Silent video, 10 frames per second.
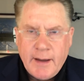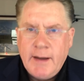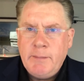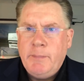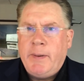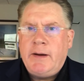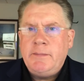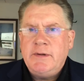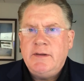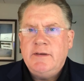It
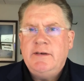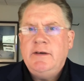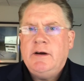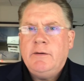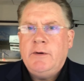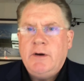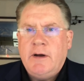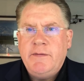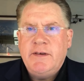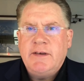bumped the ZR1
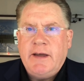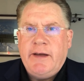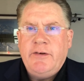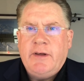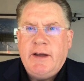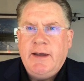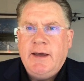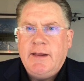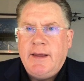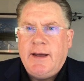off the schedule. I
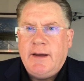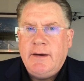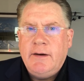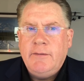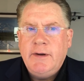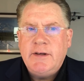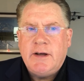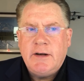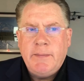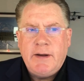get that. You know, we
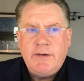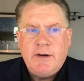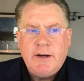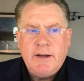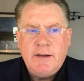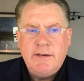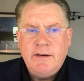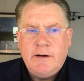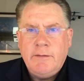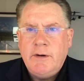talked about trying to get the
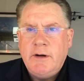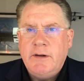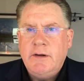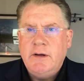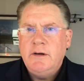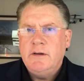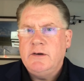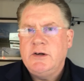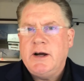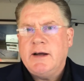ZR1 on the end of the
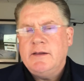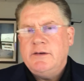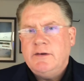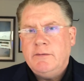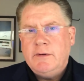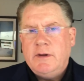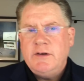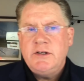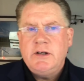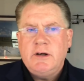track
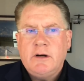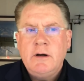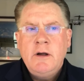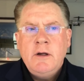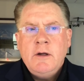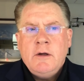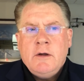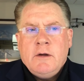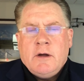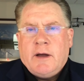this year.
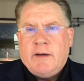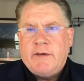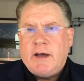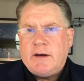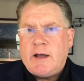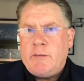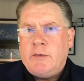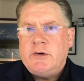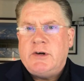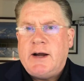I've got a couple
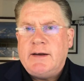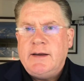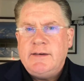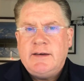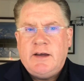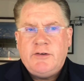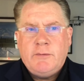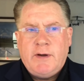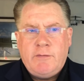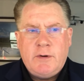more track days scheduled.
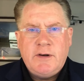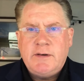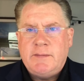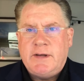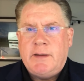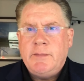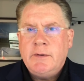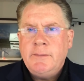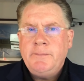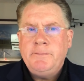We have one in September.